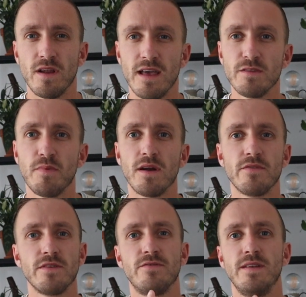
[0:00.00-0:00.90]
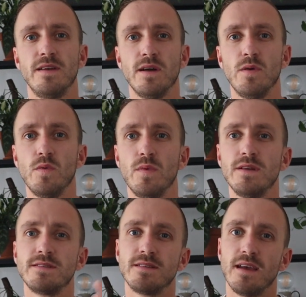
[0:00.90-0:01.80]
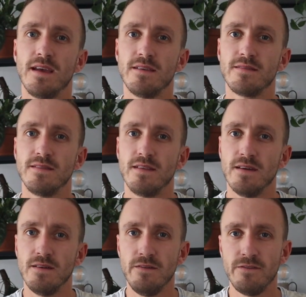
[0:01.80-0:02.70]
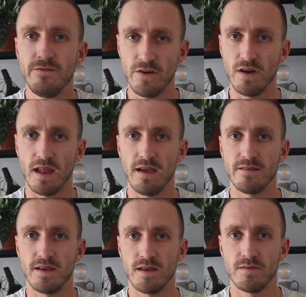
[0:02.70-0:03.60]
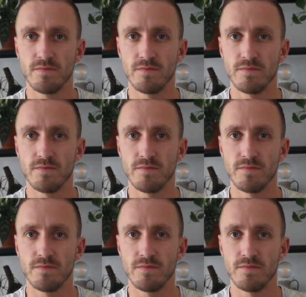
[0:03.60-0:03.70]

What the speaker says: last part of this video, which is the fertilizing.